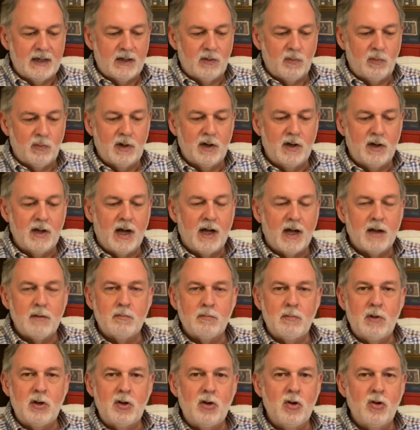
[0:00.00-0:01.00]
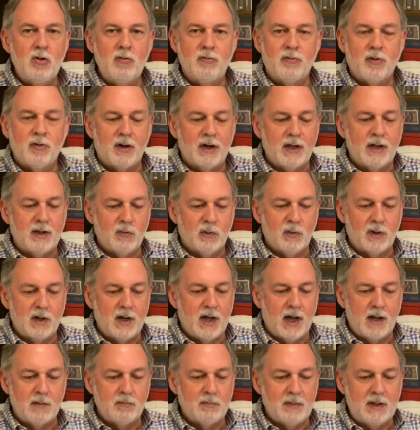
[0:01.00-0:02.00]
We're not maneuvering, we're
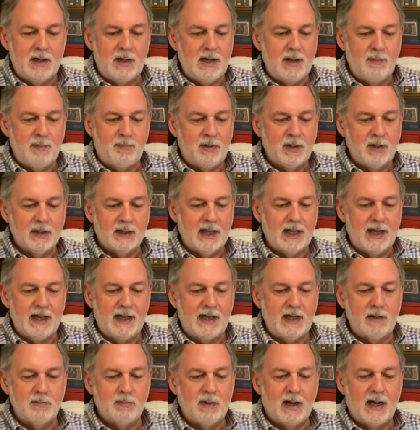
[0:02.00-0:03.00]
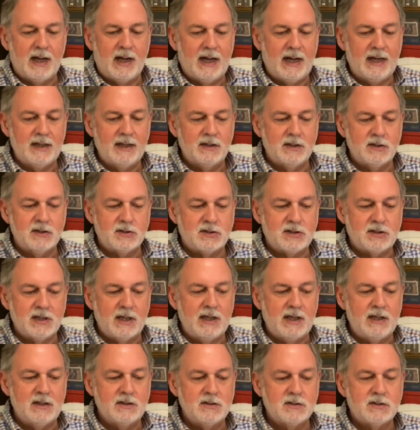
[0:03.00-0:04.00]
not manipulating behind the
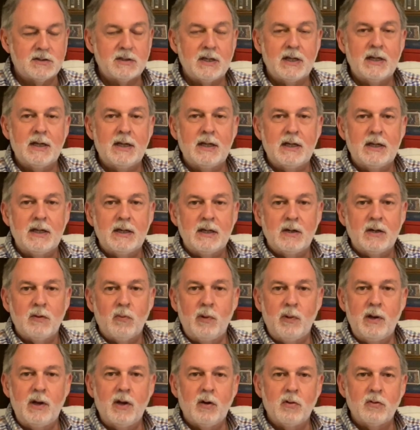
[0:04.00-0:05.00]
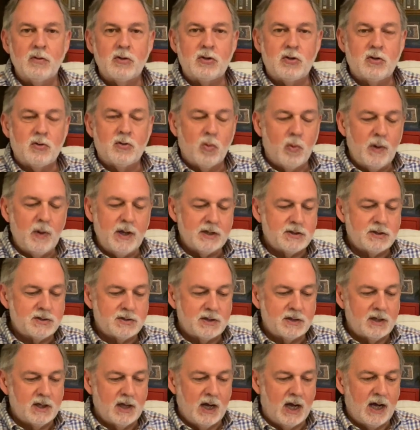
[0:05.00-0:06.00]
scenes. We don't
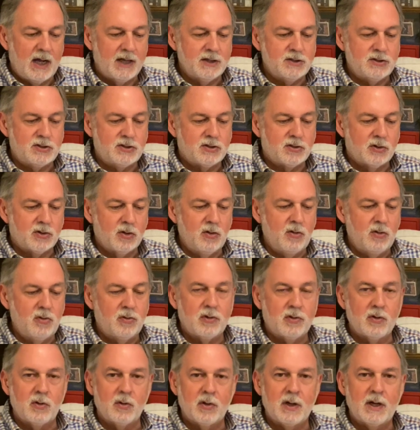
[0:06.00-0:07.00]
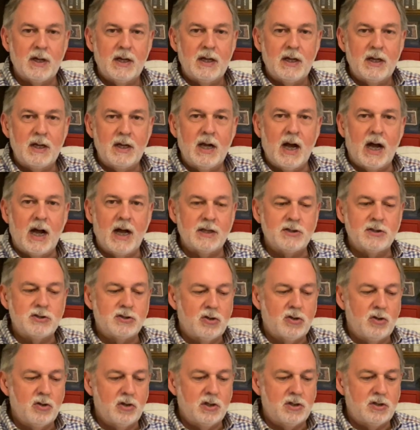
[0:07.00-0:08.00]
twist God's truth or God's
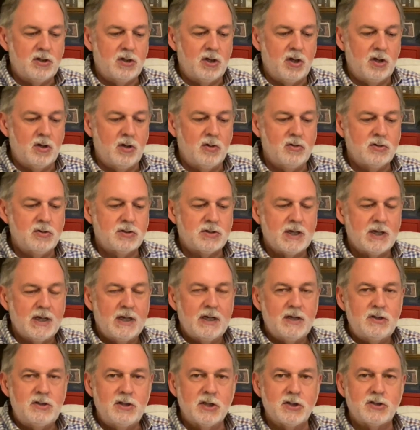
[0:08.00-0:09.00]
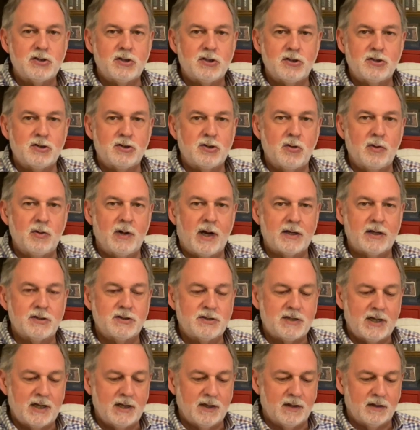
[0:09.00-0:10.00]
good news just to suit
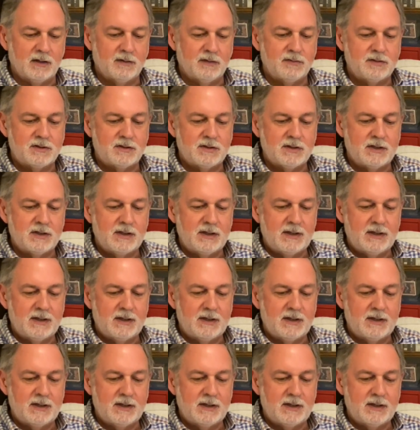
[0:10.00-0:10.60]
ourselves.